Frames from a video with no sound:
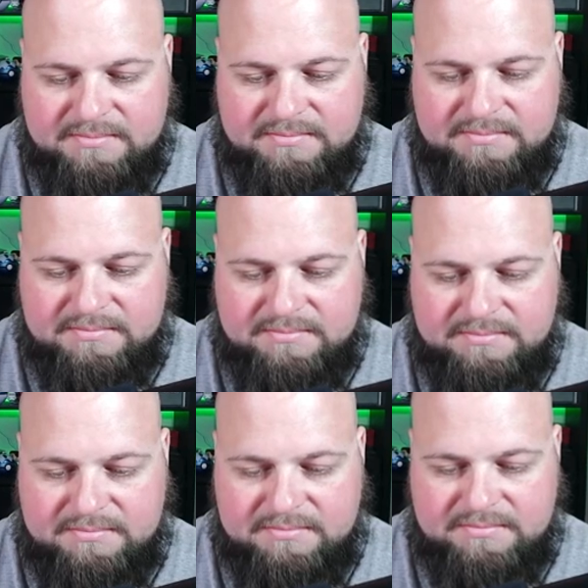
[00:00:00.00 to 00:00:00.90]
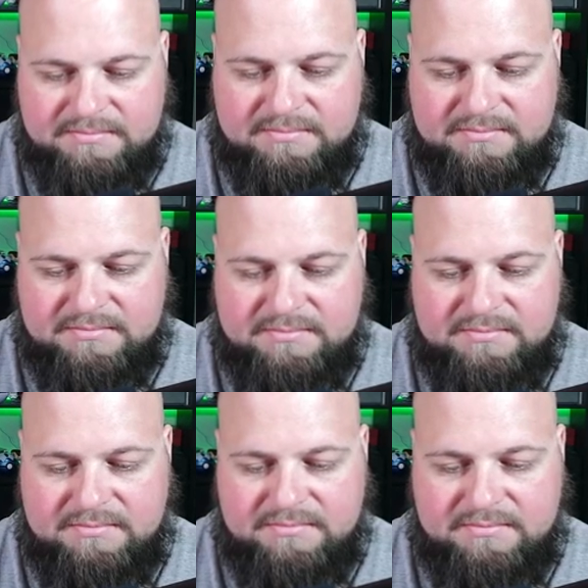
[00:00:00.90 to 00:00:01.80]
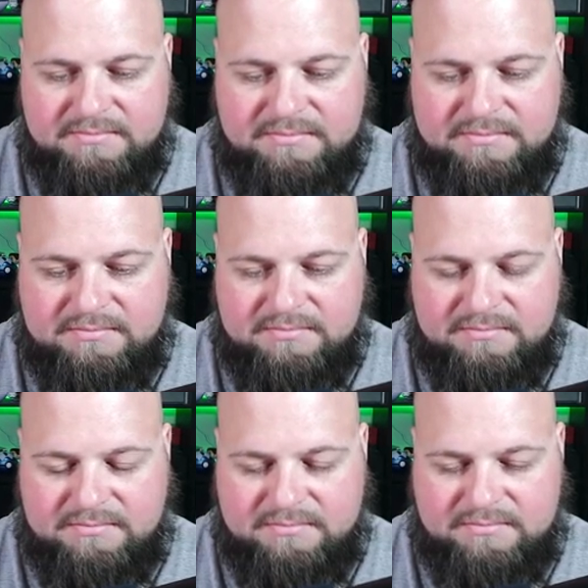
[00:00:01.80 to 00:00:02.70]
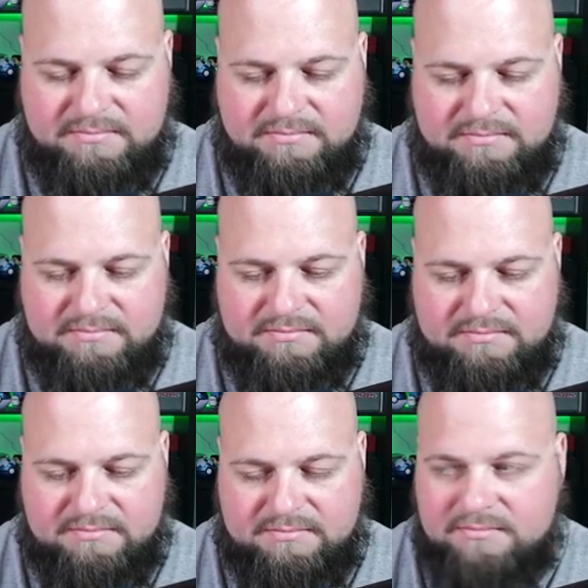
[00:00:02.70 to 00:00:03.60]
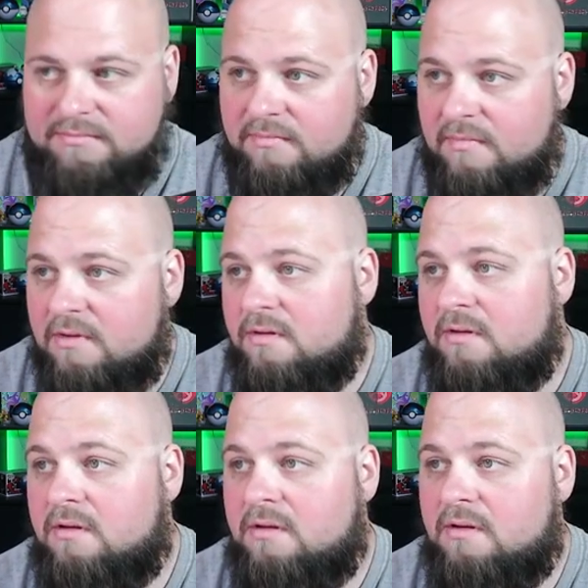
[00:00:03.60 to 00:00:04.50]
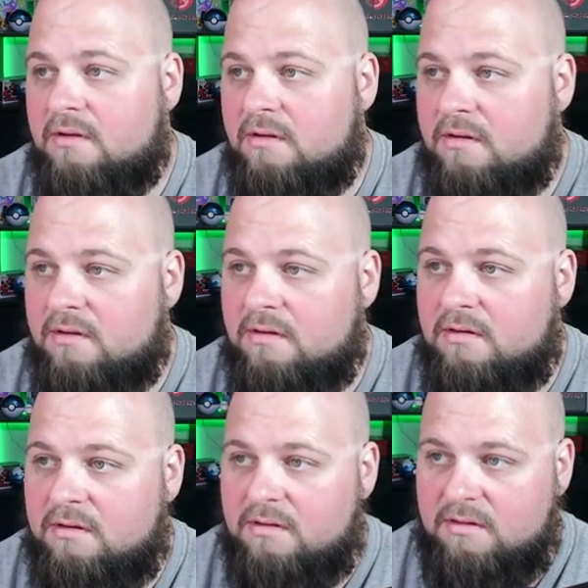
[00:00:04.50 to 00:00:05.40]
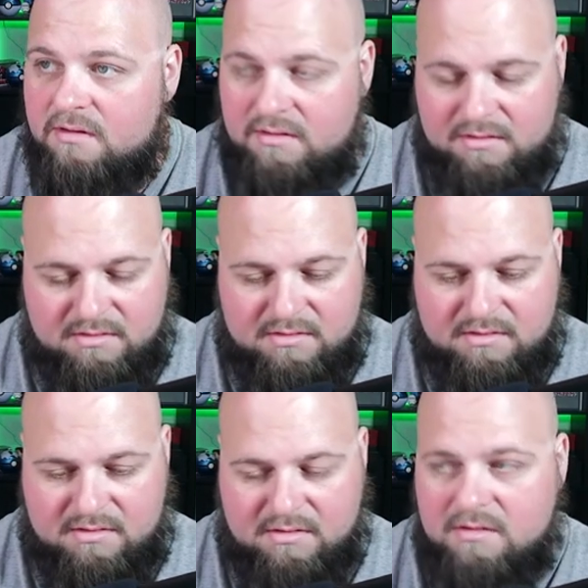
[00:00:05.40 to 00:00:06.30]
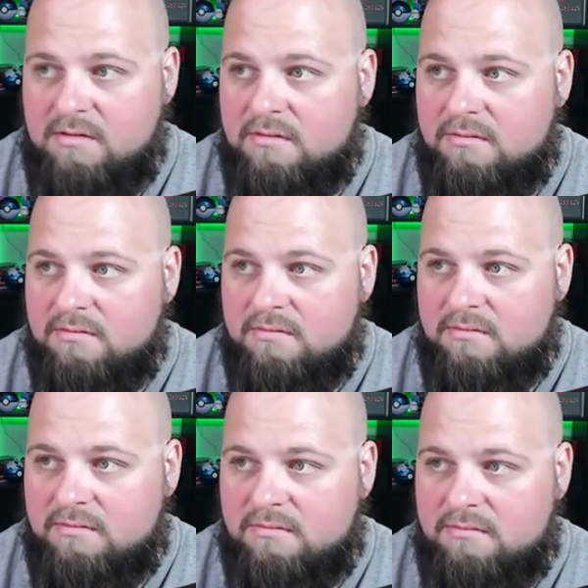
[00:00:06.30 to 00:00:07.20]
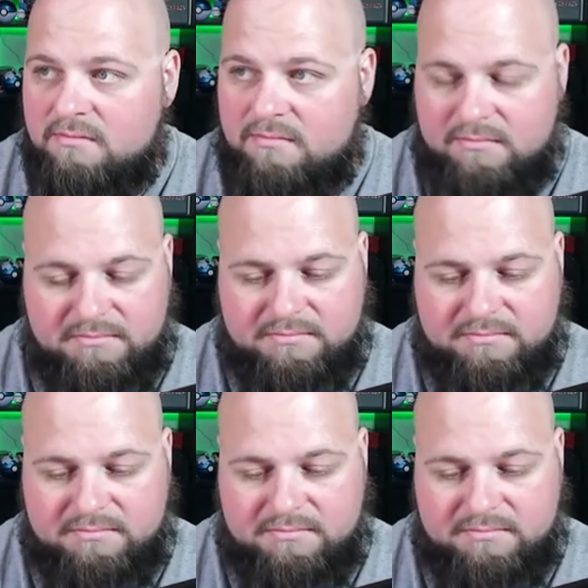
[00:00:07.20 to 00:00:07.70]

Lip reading: Nothing is said.